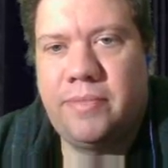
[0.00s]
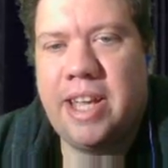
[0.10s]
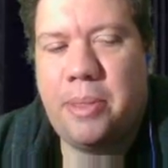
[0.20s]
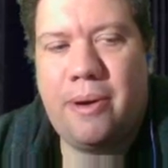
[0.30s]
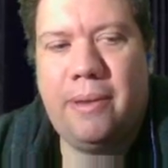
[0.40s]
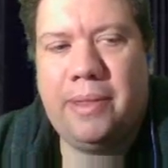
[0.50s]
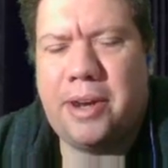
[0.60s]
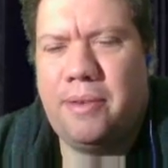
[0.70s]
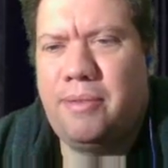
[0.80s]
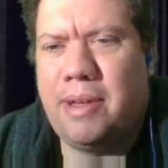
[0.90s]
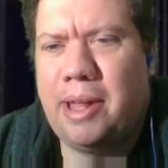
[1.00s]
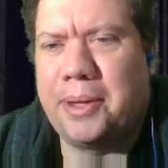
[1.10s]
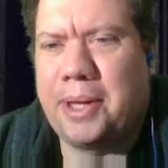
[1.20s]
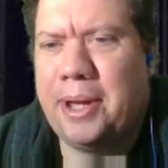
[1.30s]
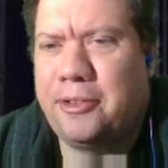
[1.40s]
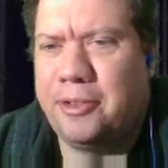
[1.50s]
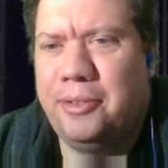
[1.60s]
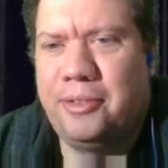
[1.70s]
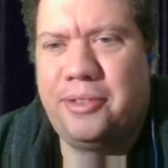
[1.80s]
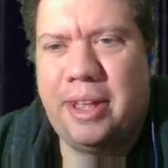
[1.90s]
Yeah, there are a lot of
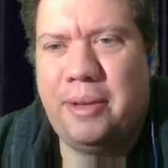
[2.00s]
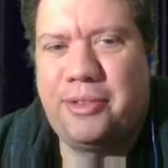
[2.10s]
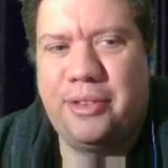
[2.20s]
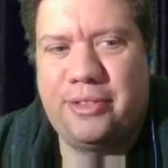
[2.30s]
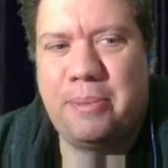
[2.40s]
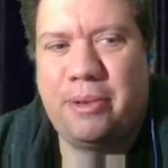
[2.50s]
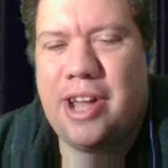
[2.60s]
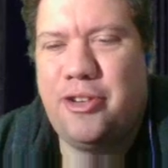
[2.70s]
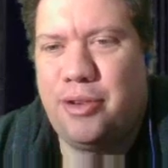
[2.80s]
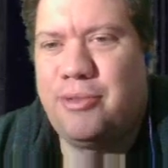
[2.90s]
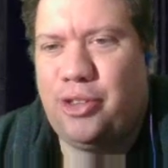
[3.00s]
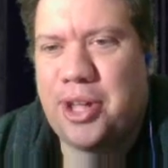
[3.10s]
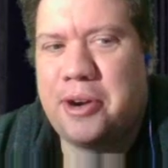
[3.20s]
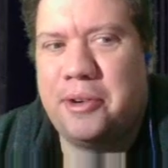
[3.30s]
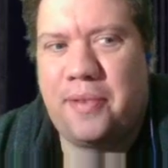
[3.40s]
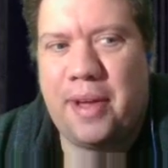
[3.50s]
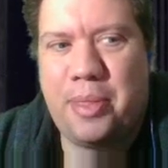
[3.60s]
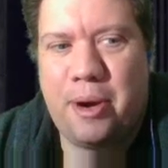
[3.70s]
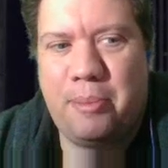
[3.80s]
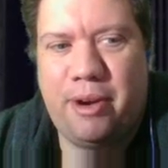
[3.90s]
allegations. Since I'm glad you
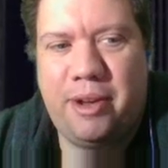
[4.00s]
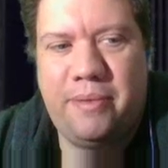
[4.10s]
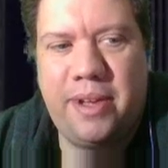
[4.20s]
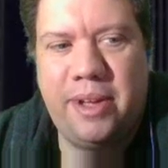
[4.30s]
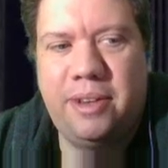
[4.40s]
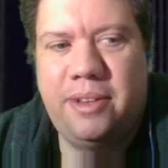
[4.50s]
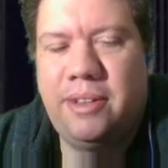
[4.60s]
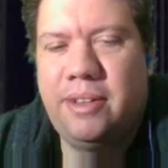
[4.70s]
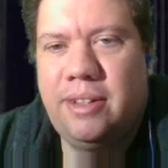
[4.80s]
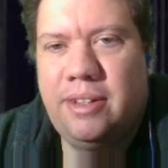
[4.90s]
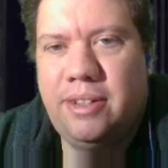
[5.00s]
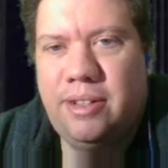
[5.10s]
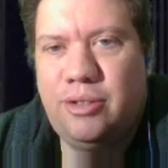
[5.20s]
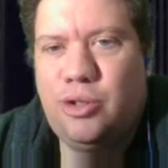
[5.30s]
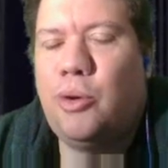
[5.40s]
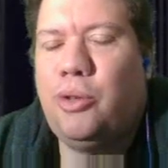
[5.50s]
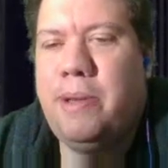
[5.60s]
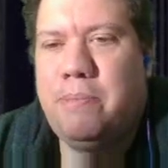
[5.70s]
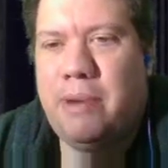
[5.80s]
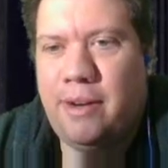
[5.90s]
clarified there, Brian.
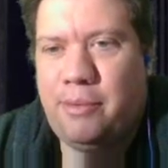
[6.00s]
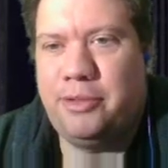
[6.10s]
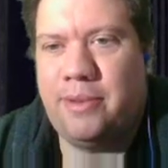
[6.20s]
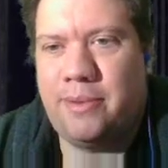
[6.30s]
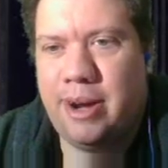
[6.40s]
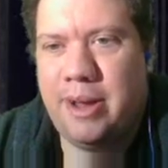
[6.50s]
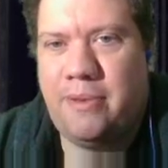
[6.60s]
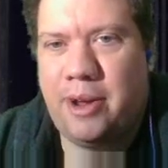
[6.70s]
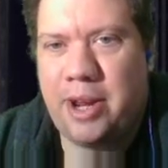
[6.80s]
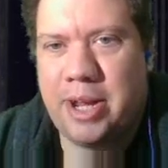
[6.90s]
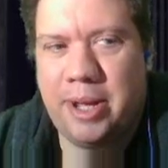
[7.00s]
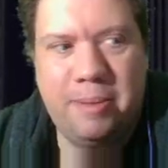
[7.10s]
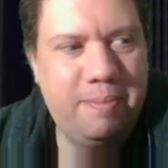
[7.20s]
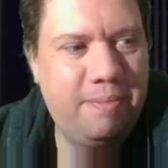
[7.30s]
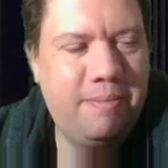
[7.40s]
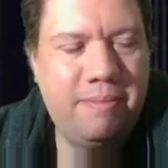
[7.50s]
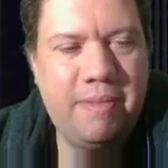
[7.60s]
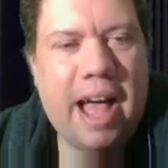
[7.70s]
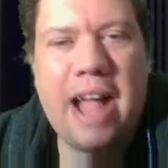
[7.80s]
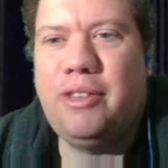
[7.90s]
Totally Buff was a very funny name.
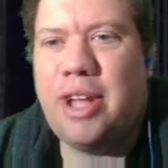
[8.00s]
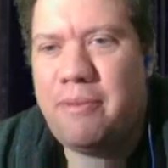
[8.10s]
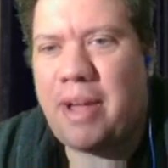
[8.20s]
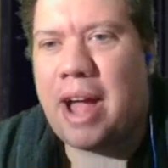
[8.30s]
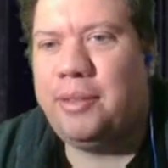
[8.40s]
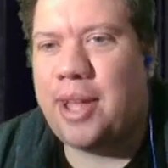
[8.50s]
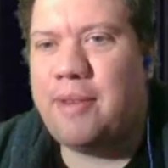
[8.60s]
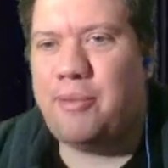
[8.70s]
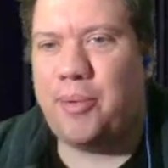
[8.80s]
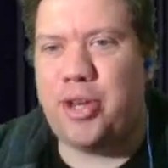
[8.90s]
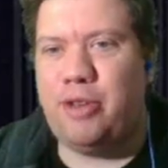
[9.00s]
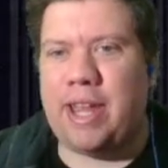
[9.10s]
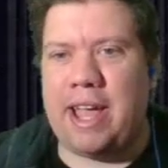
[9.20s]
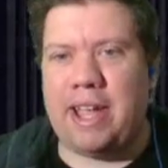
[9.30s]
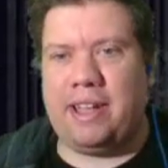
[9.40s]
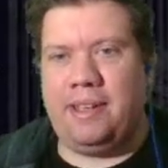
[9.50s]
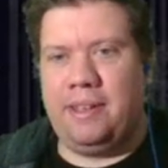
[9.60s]
I love when you take